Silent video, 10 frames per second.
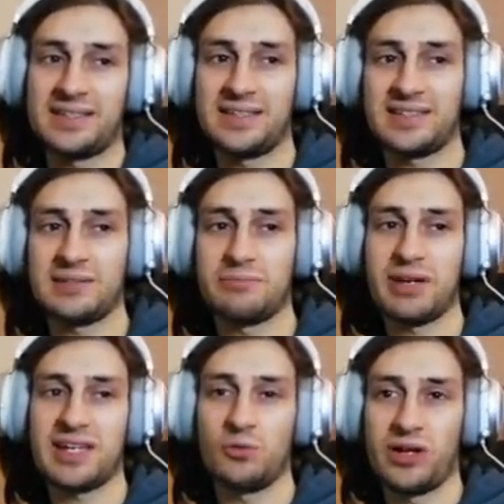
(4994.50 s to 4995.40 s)
to make
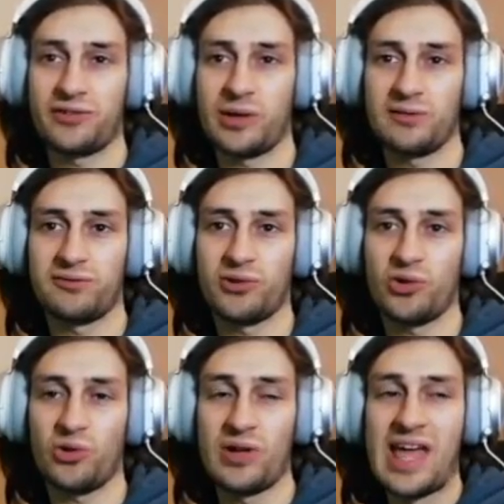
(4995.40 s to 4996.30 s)
it worth going for,
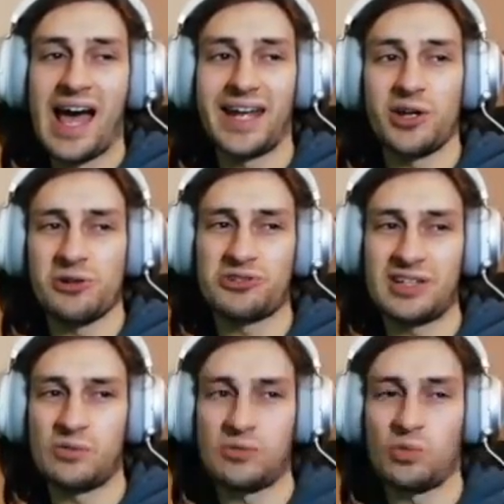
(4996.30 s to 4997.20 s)
and I also
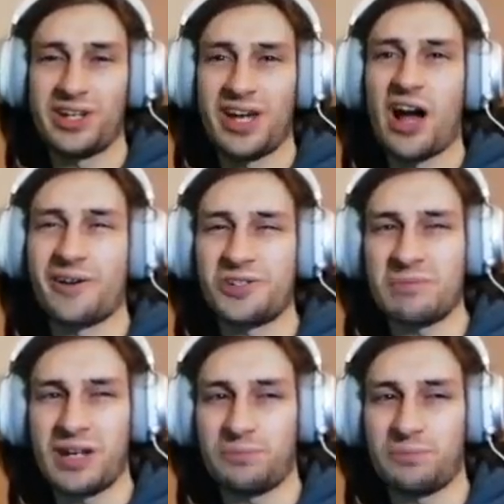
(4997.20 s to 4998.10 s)
didn't want an RNG minute.